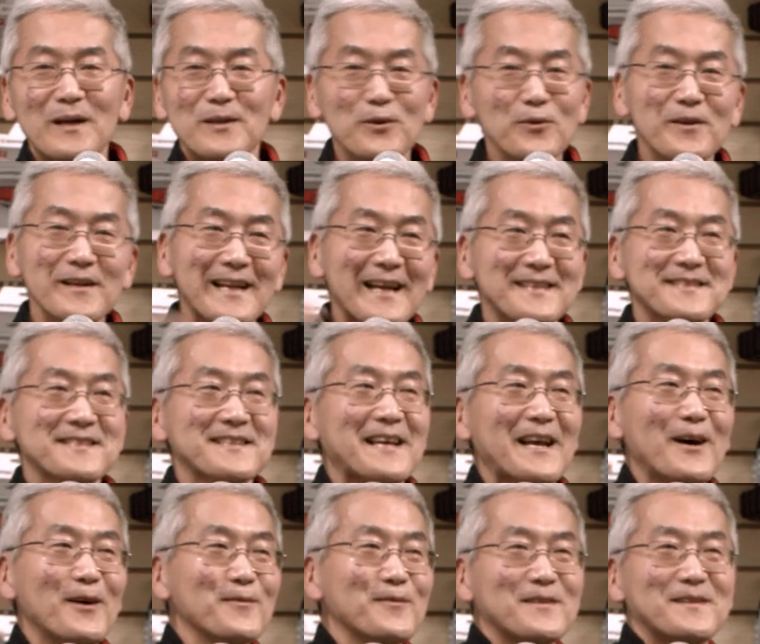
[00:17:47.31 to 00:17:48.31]
You can ask
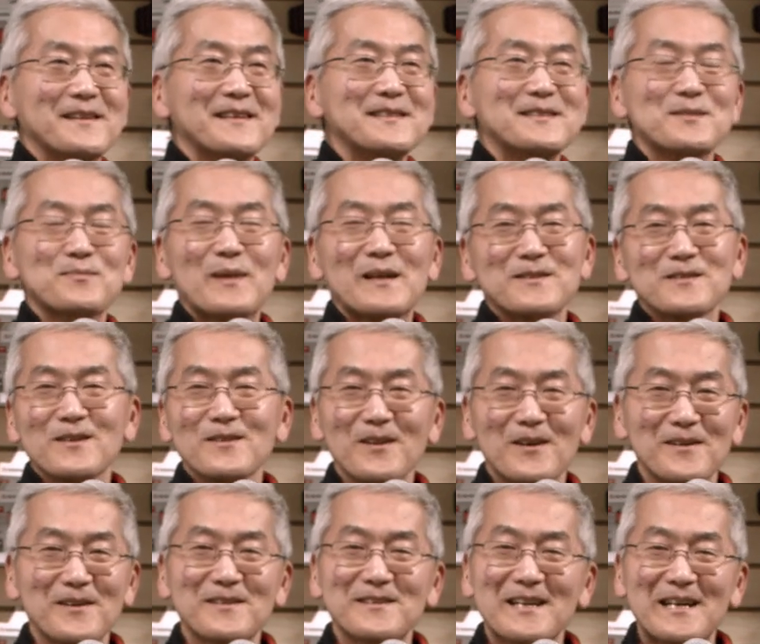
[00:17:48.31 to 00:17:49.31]
Calvin, he spends a
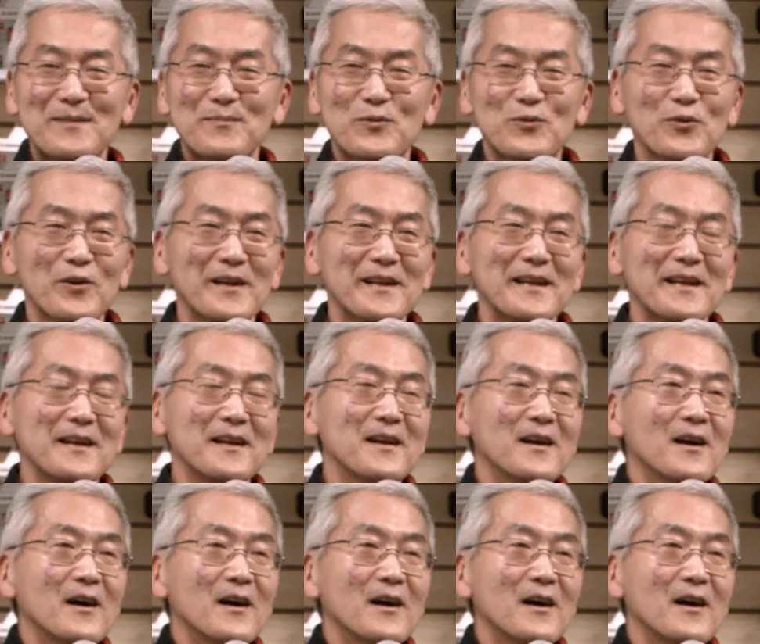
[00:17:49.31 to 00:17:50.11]
lot of time training